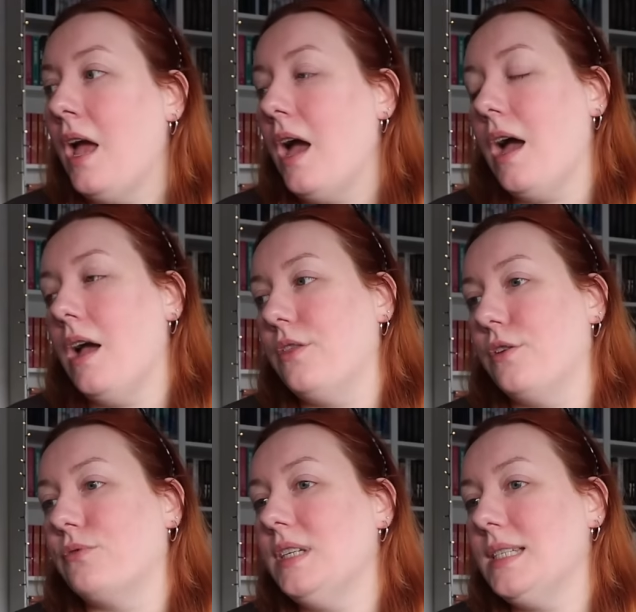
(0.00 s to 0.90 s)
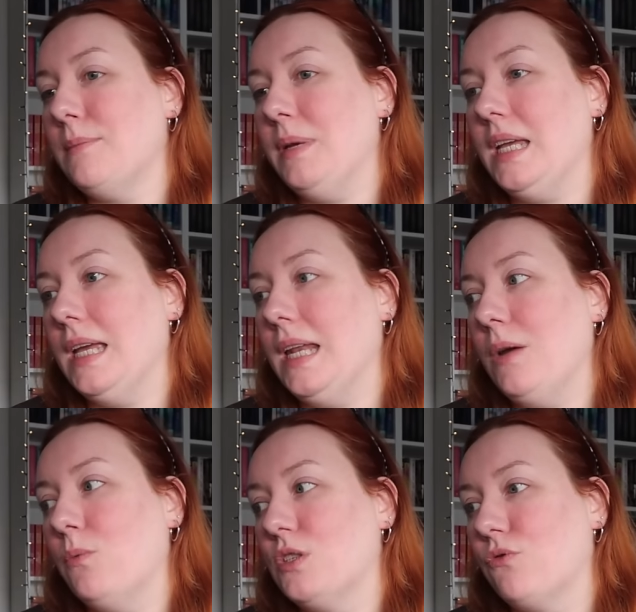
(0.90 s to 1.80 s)
Uh, the reason being,
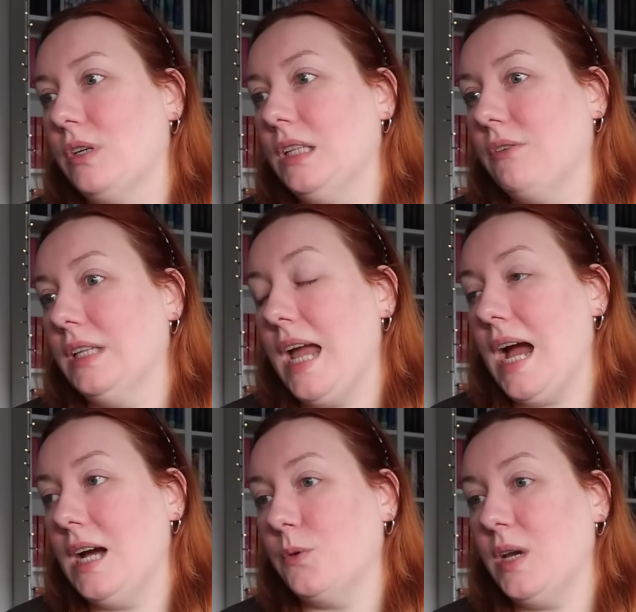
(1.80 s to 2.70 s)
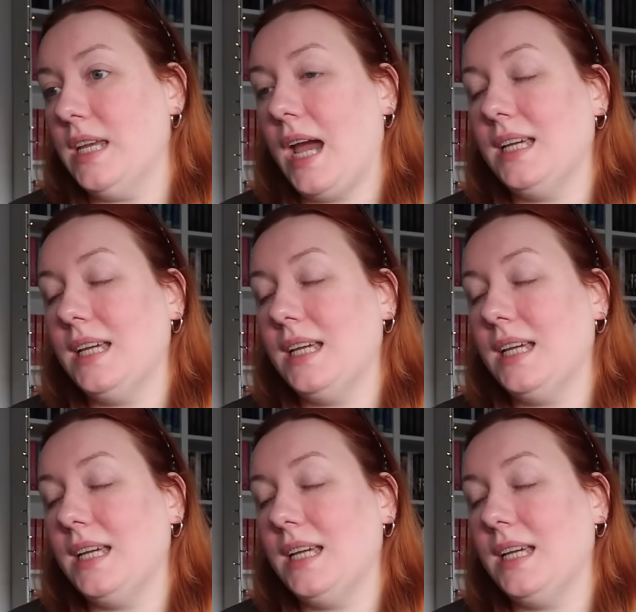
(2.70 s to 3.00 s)
it was a really, really hard week.